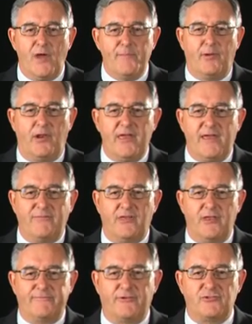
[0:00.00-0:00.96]
We
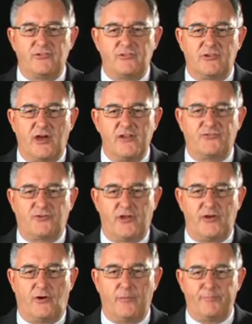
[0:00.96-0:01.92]
believe that if a
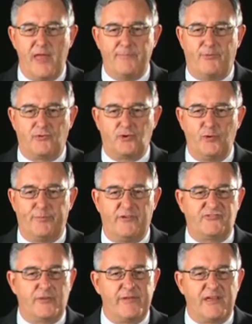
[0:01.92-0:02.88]
country or people
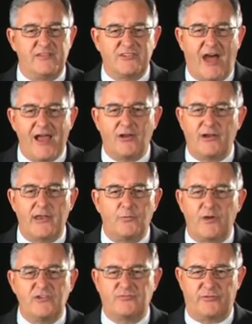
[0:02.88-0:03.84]
group is to be
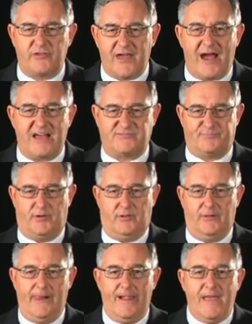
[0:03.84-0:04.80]
entirely reached with the
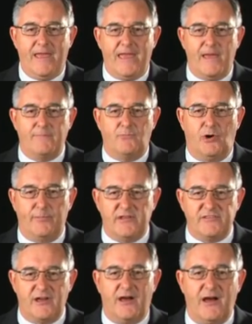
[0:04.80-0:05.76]
gospel, it will
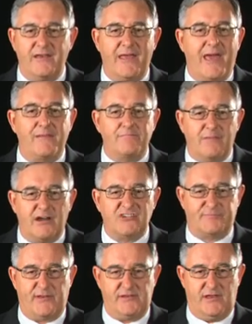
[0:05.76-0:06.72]
be done and
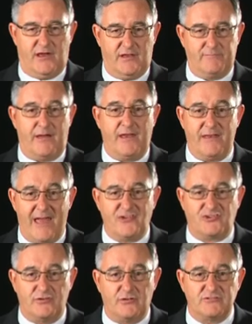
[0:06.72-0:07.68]
must be done by
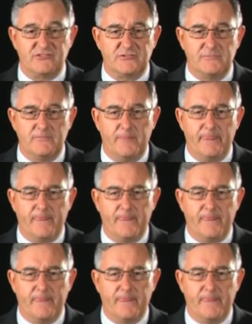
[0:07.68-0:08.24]
nationals.